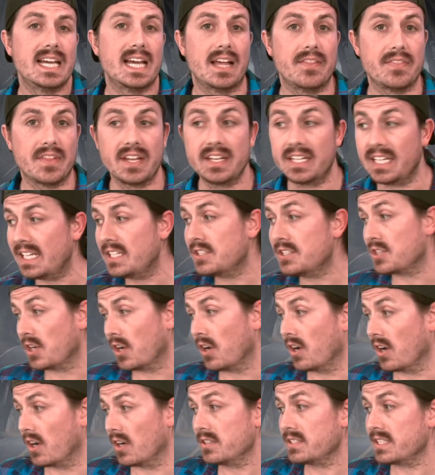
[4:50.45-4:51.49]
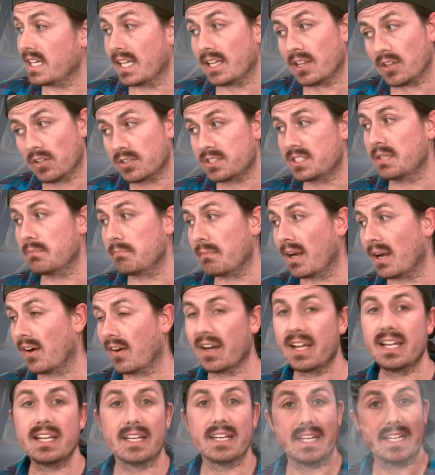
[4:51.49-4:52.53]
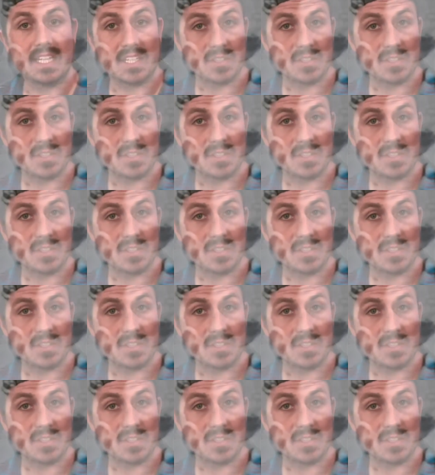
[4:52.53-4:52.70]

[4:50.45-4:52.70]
and then he turned and looked at Mary and